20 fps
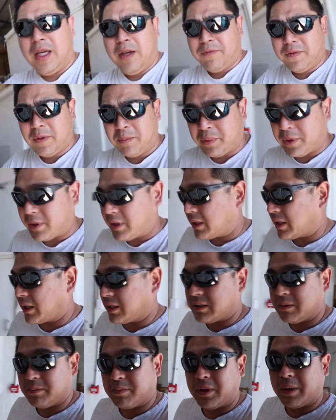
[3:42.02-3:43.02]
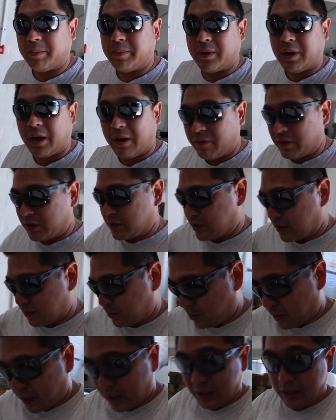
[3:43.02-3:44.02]
if the product isn't proper, obviously
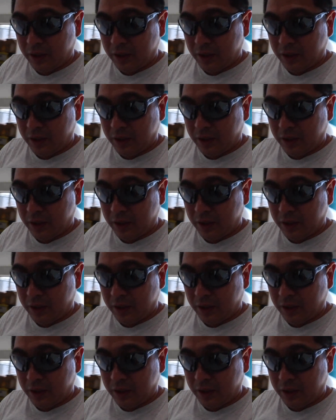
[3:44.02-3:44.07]
while